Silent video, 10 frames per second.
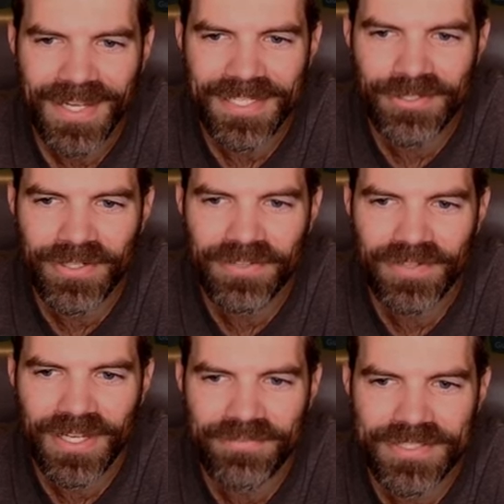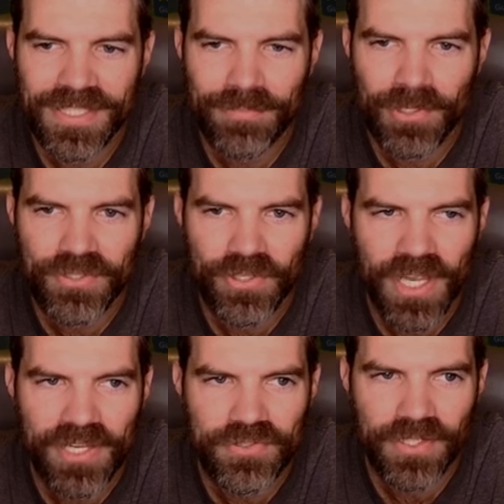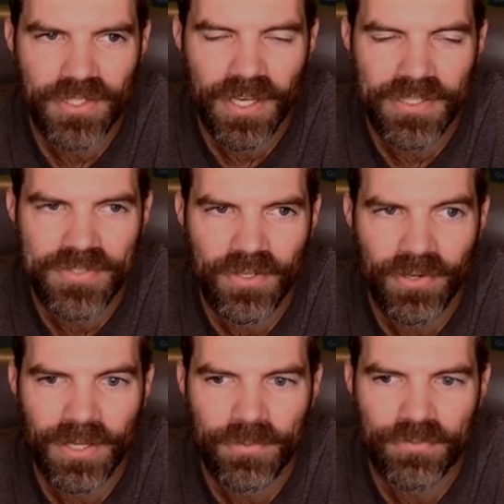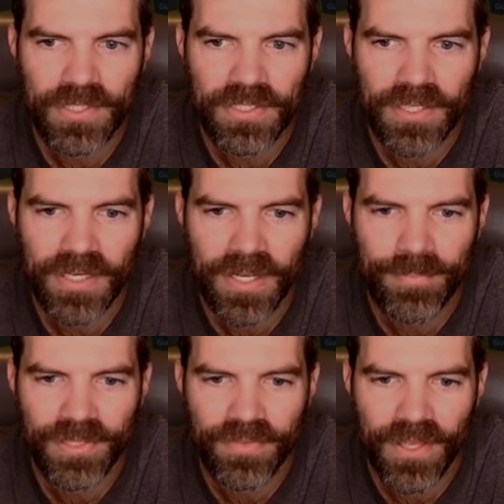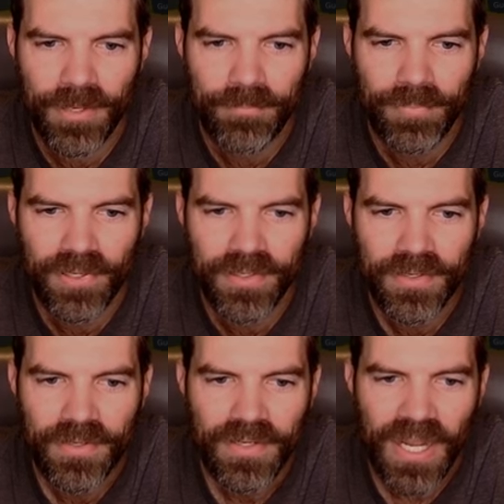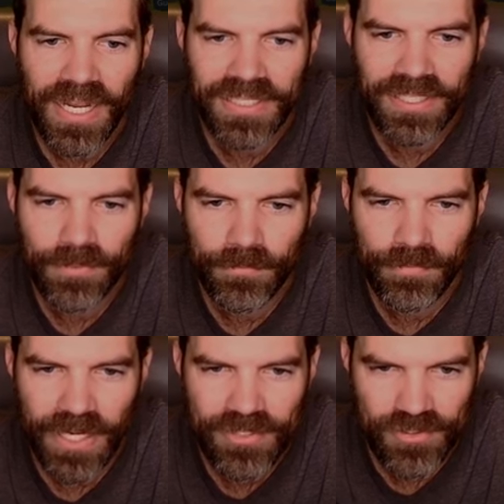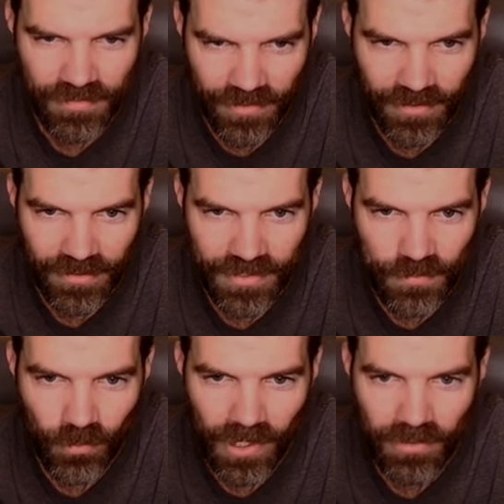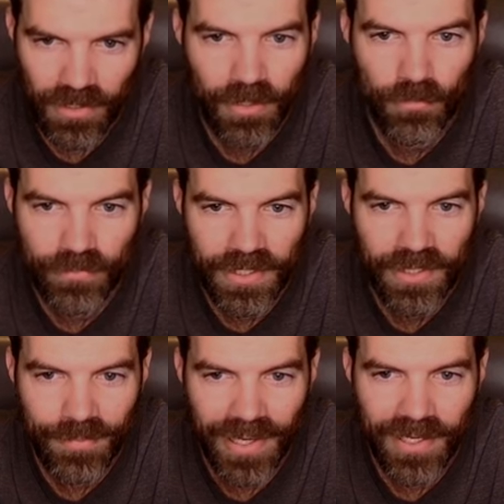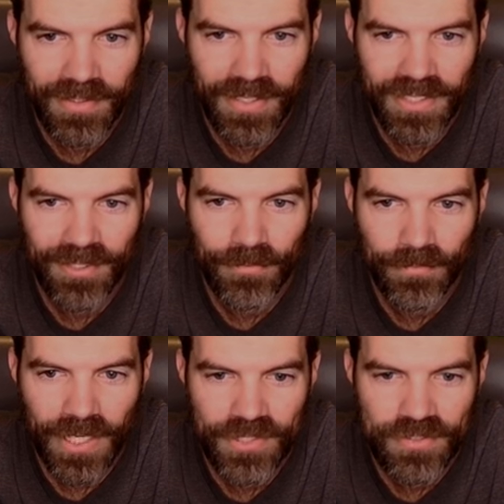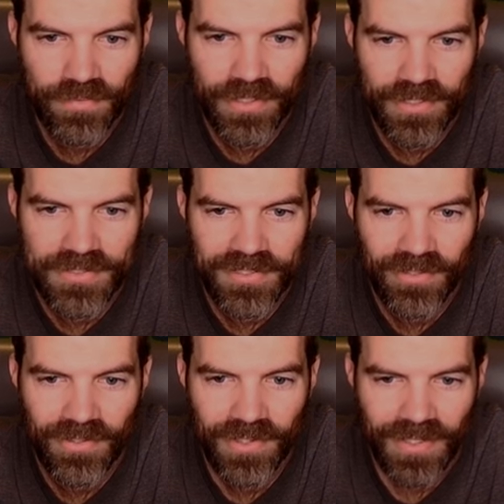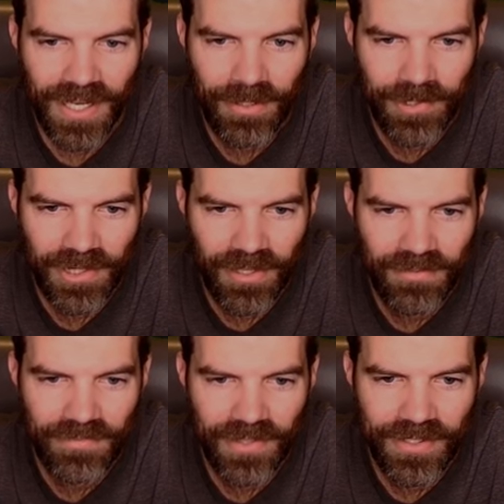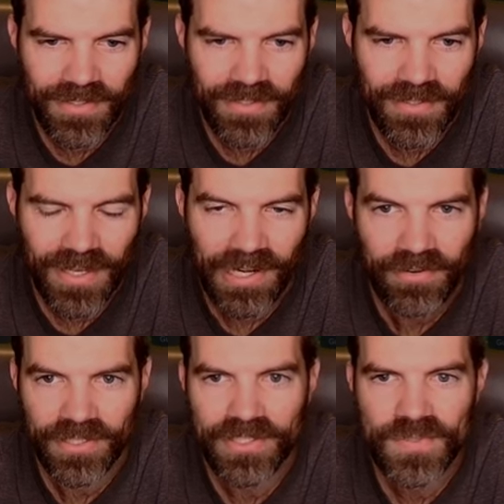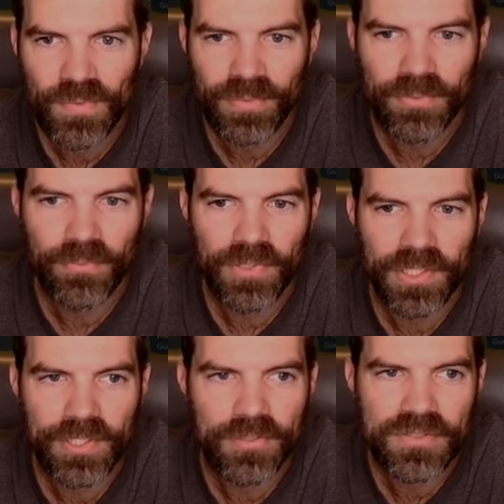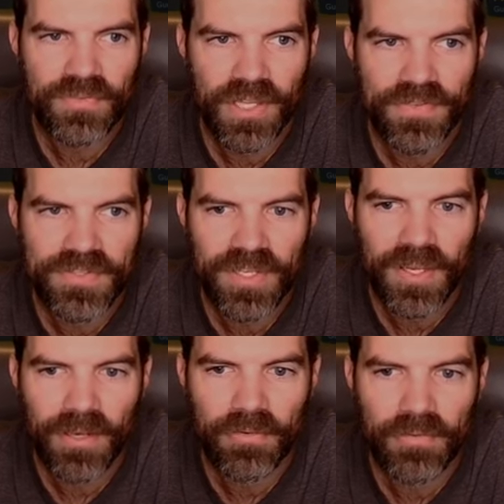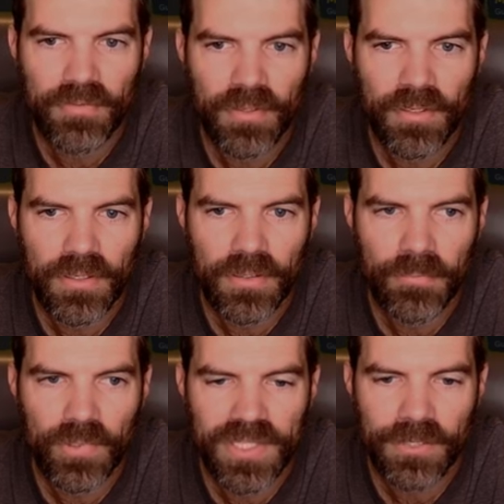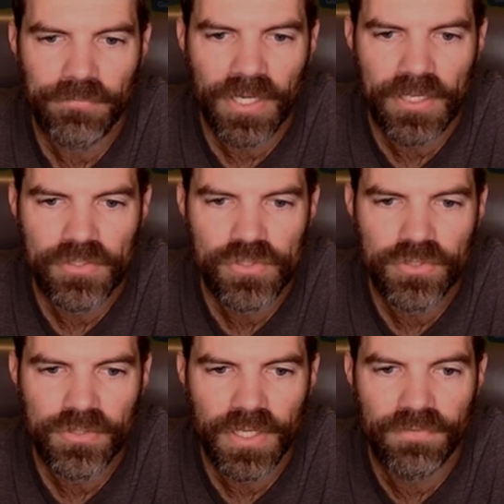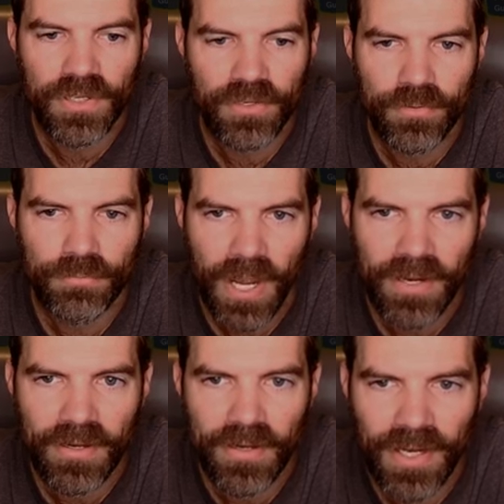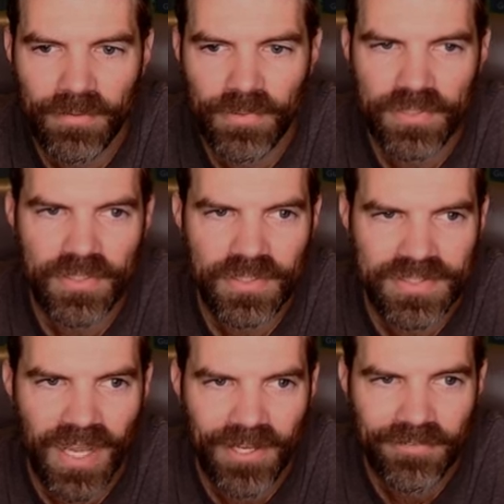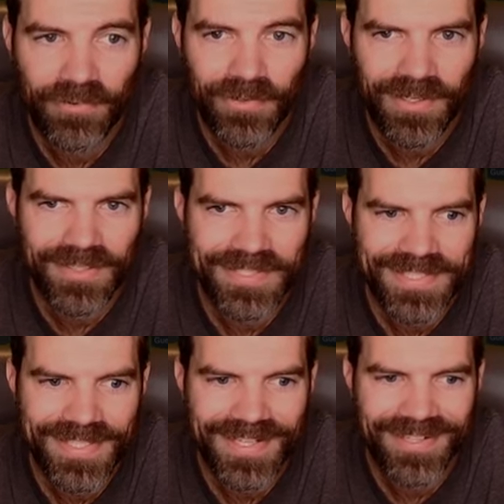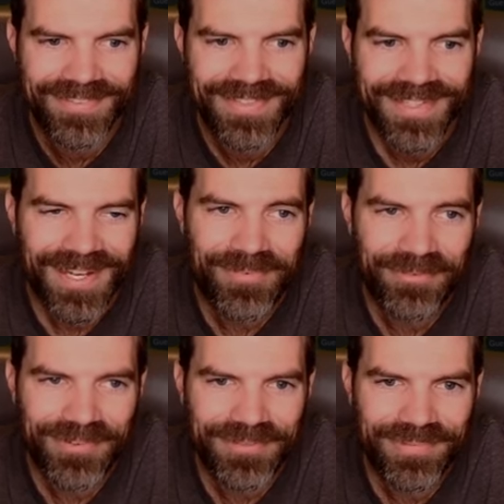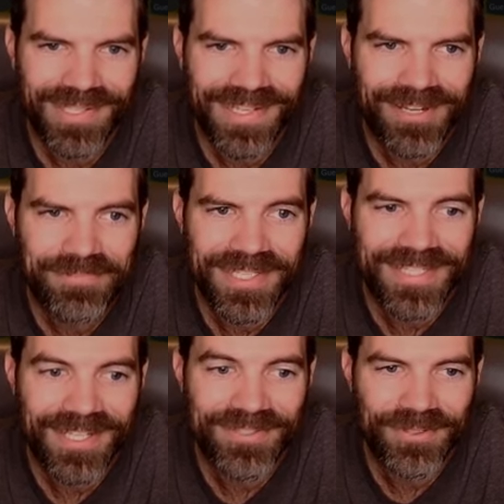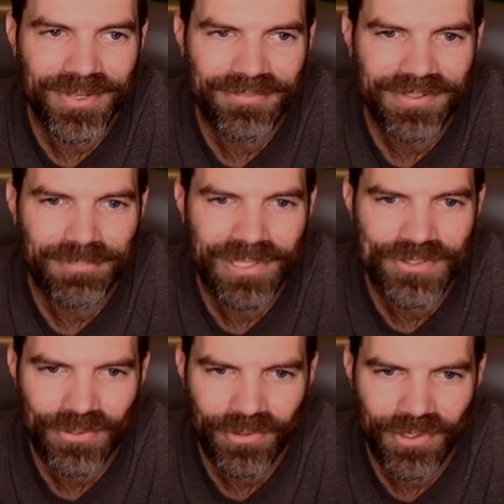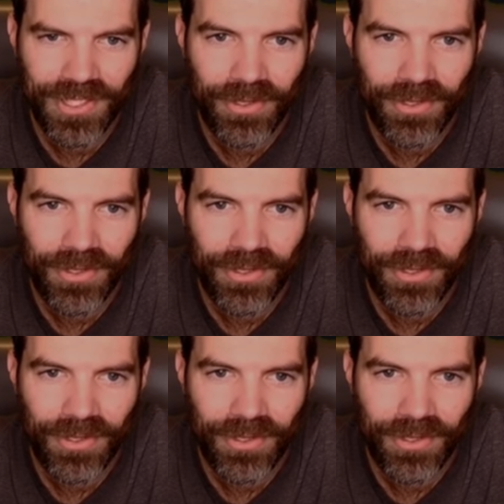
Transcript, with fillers: I don't even have a Demos or an Estrid yet, so I would really like a copy of them, but I need a ranged fighter as well, like really bad. I need a ranged fighter. So I would love like uh, Arrogance would be really useful on this account um, with that range. Even in Araka, I would die for on this account, my free to play account, because I also don't have a Piercer Lord at